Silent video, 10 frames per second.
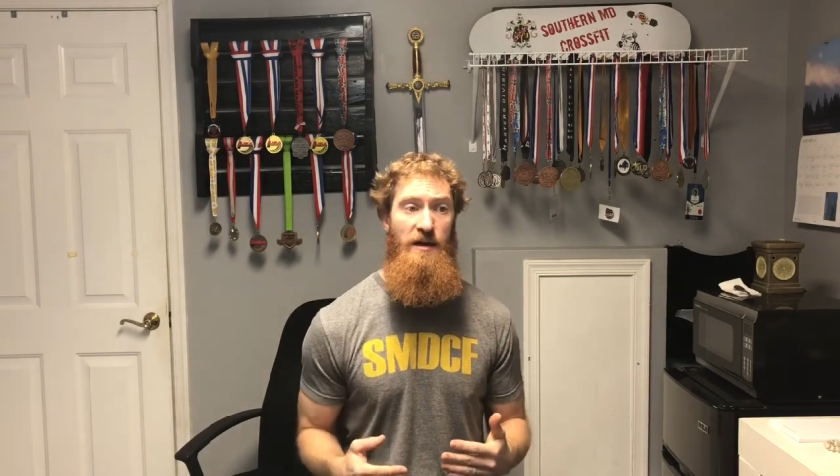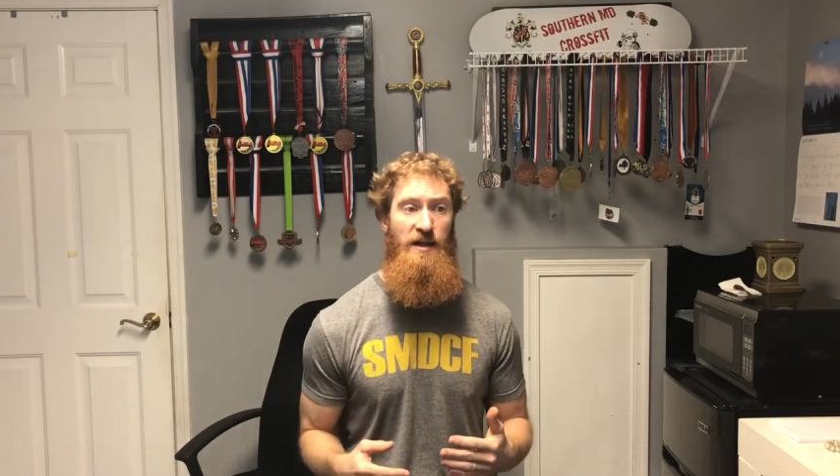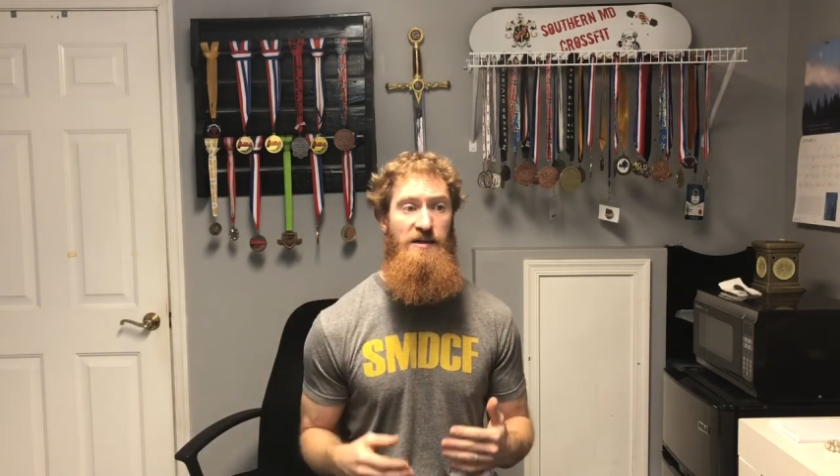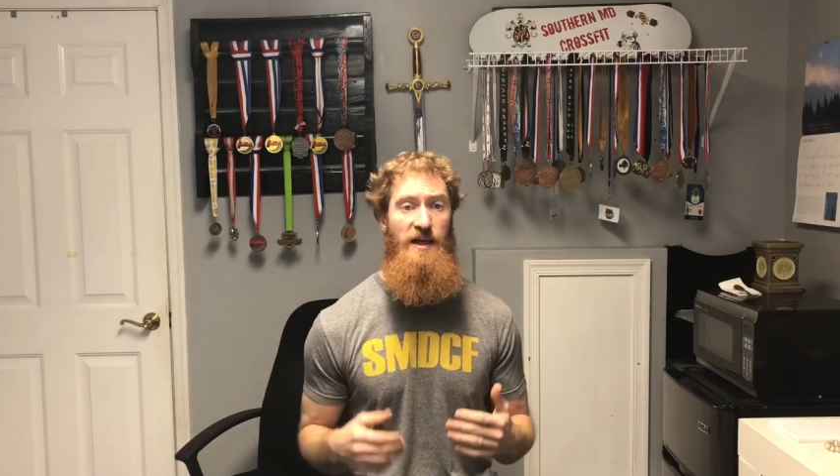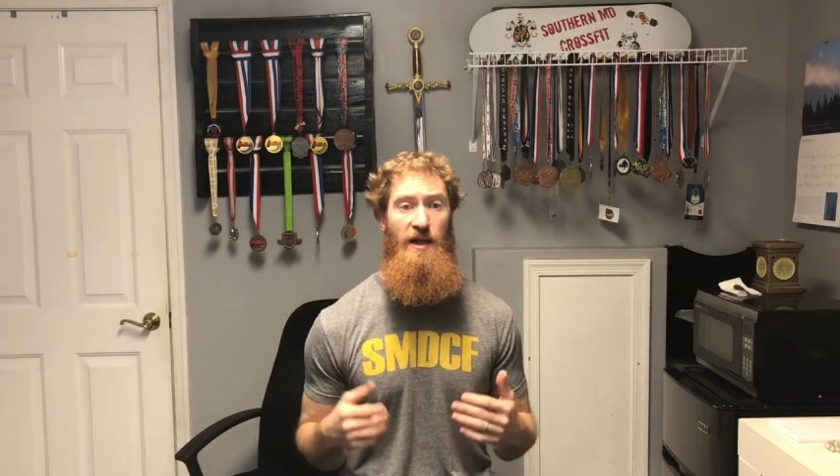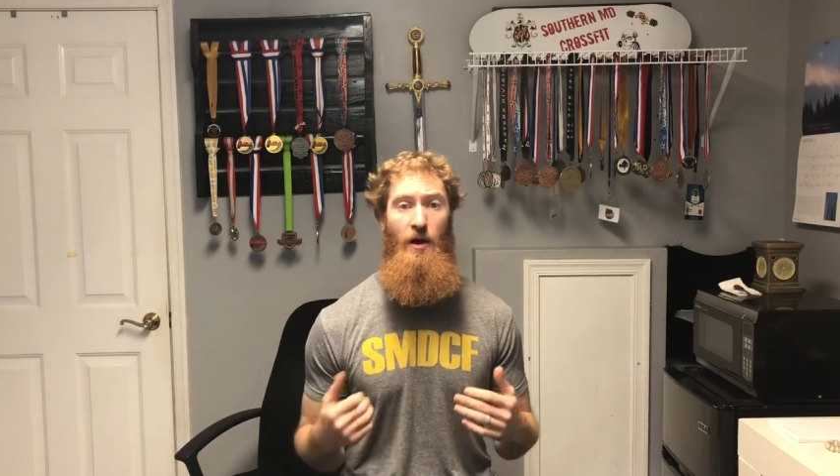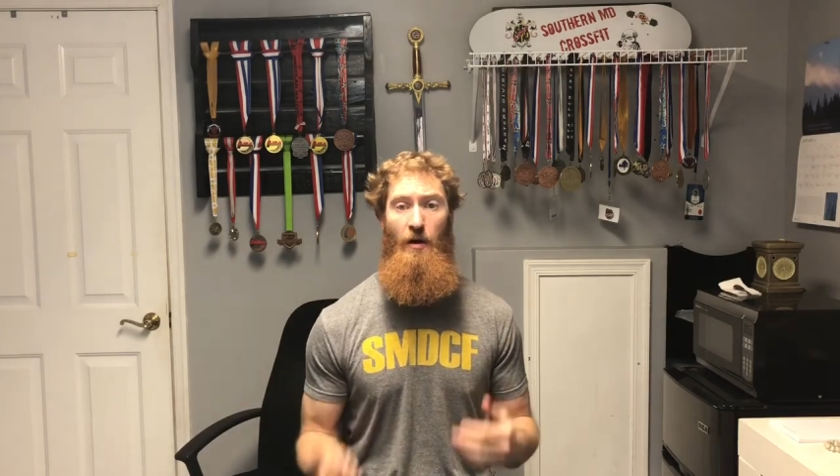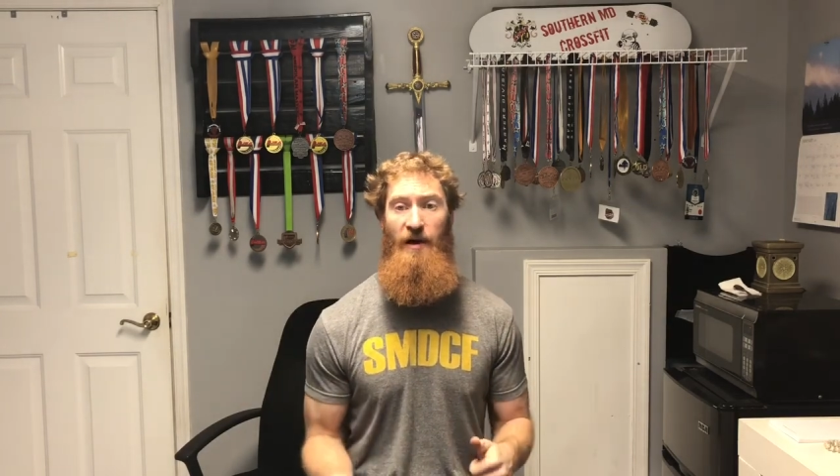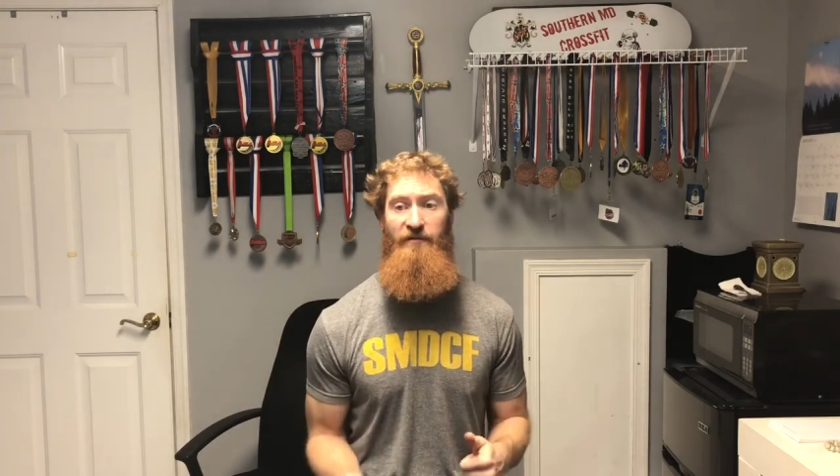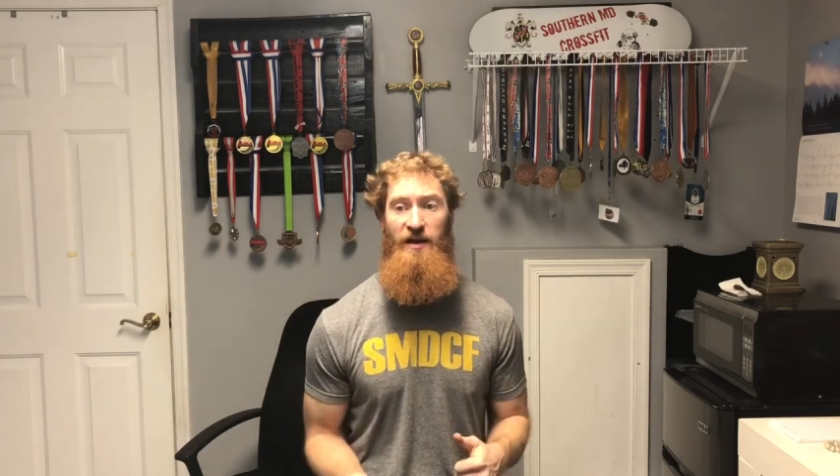and say, oh,
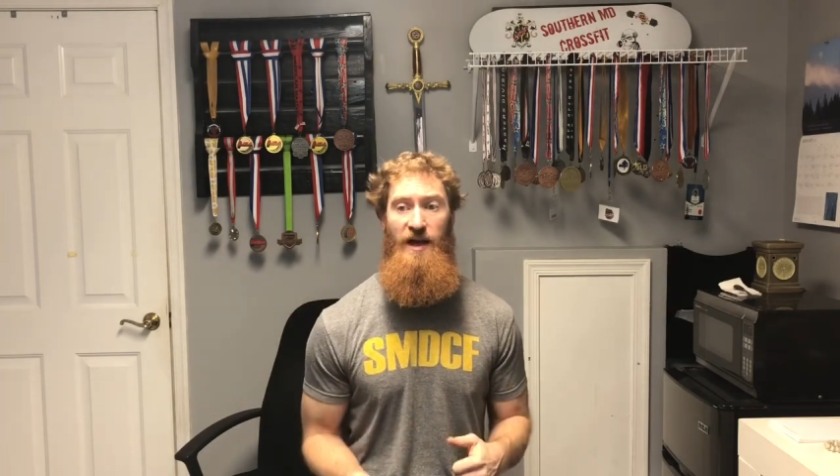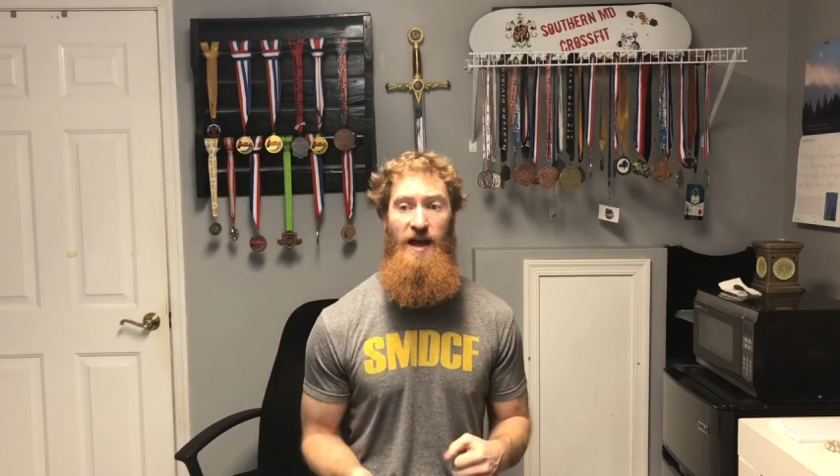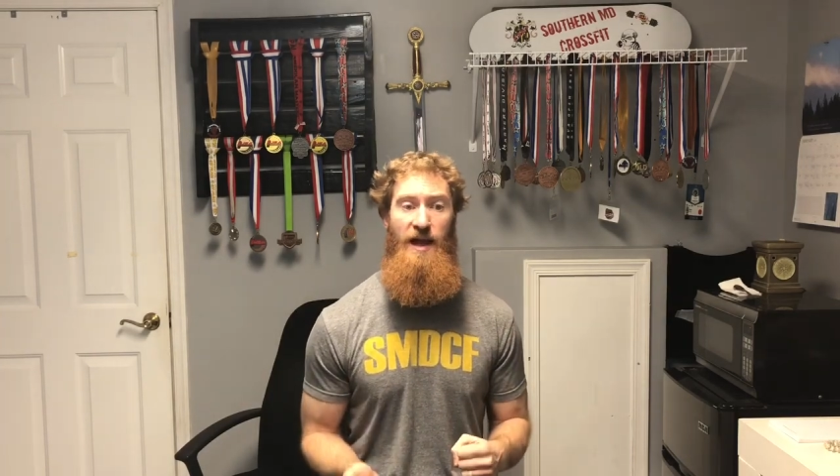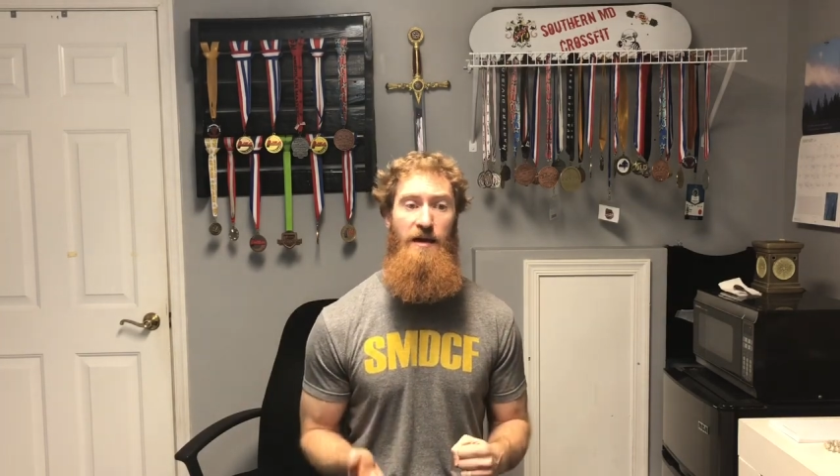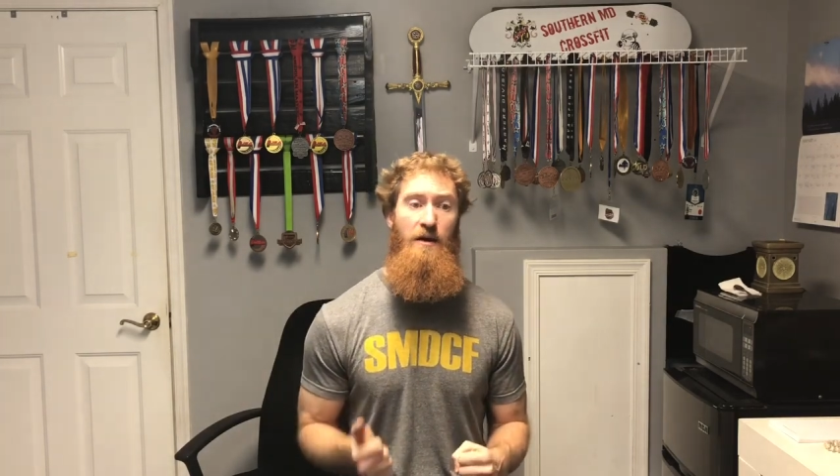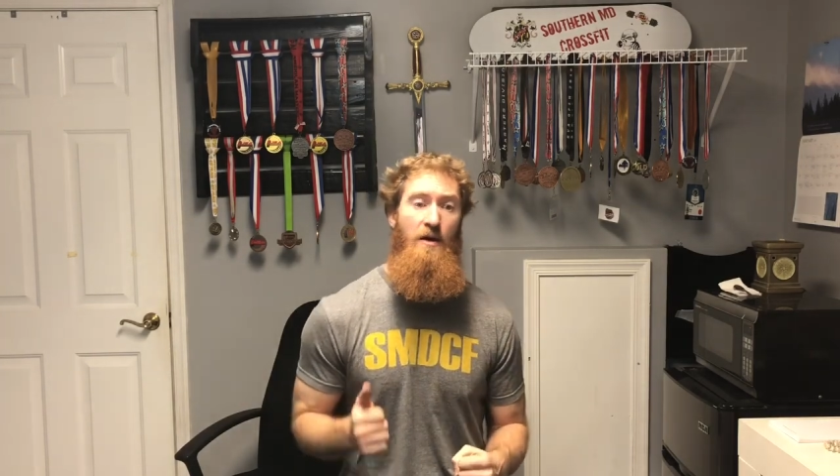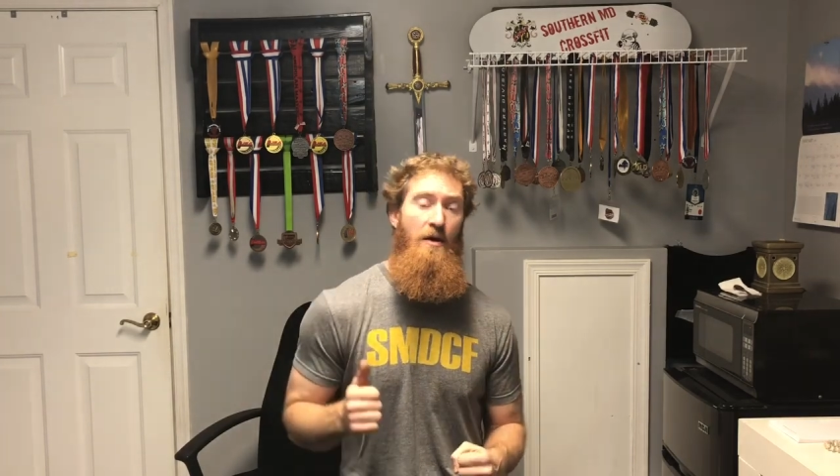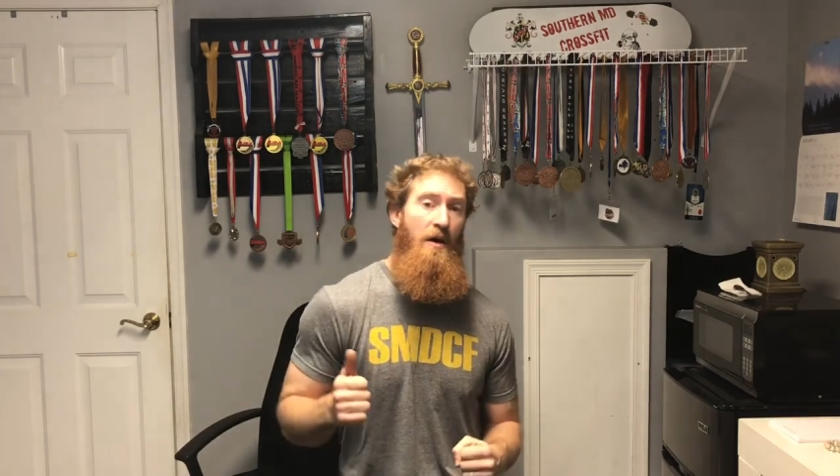I forgot,